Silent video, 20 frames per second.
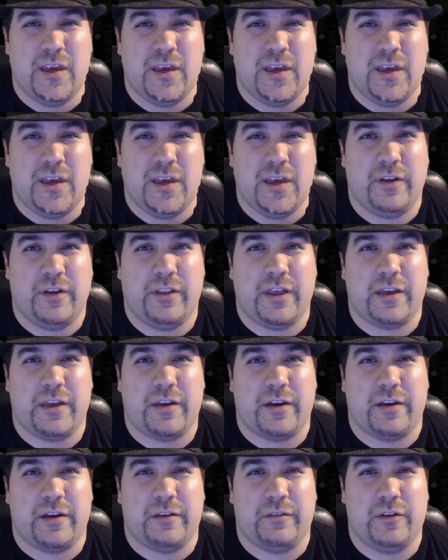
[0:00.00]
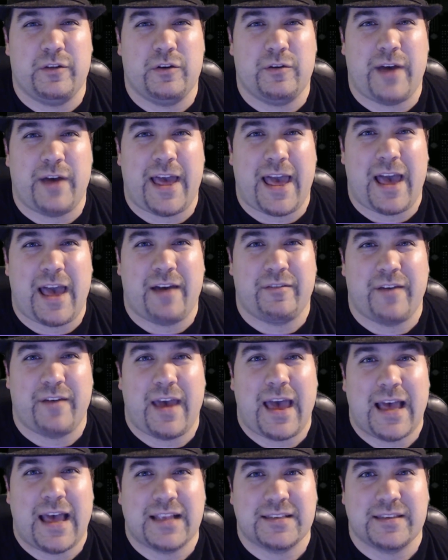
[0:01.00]
felt like a little
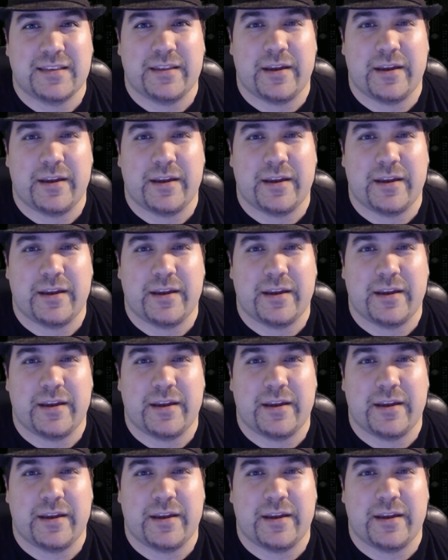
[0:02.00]
half-assed